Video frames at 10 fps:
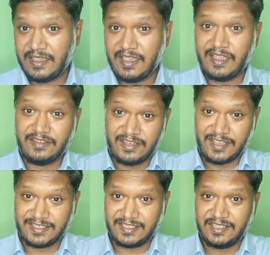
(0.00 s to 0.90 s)
and
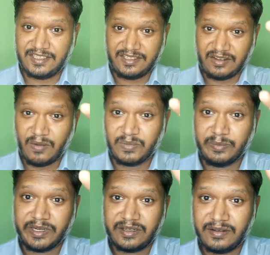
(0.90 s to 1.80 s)
yes, this is a
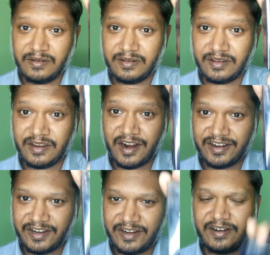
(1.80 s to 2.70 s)
compliment
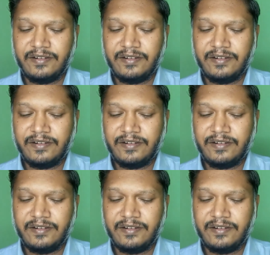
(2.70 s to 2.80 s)
garner.